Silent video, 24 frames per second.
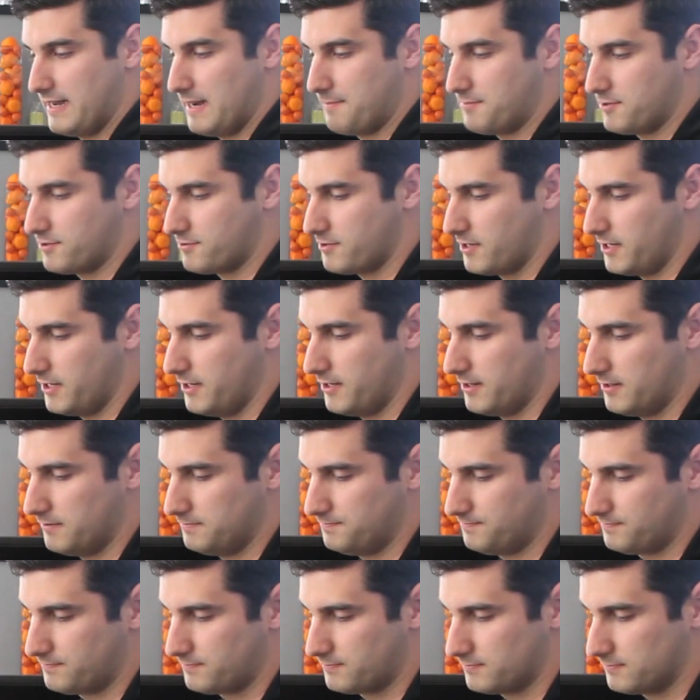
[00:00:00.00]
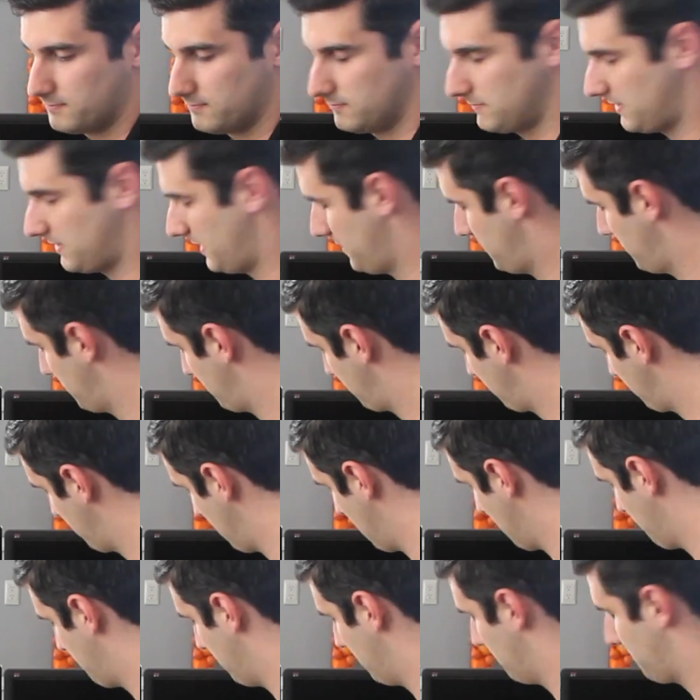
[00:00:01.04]
adapters right here. They just
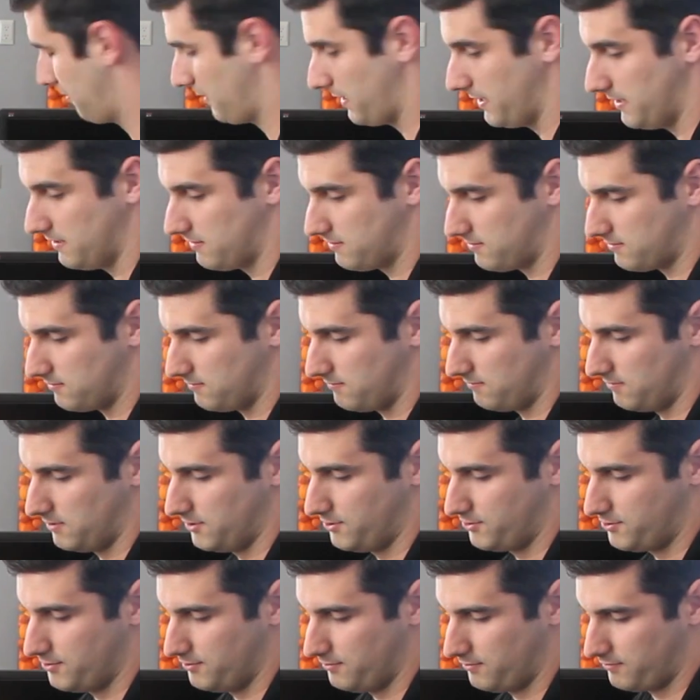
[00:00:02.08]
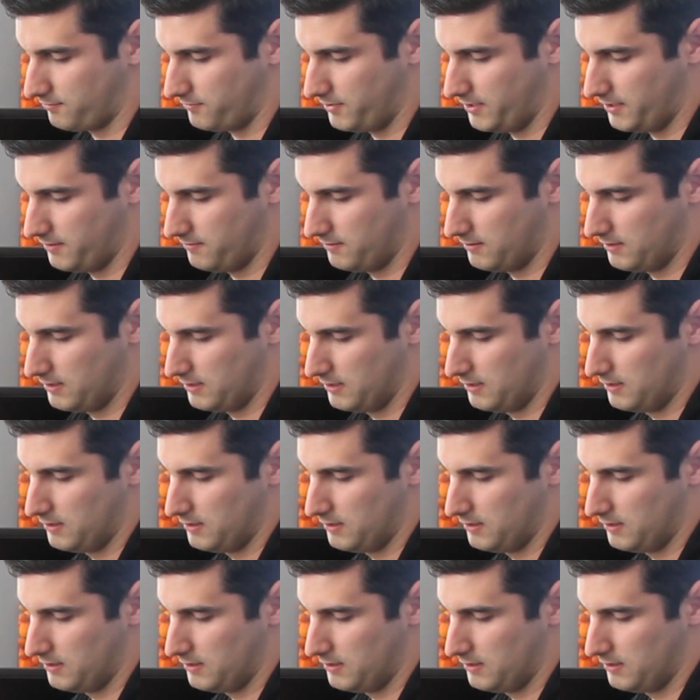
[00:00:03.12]
snap in place, one, two, three.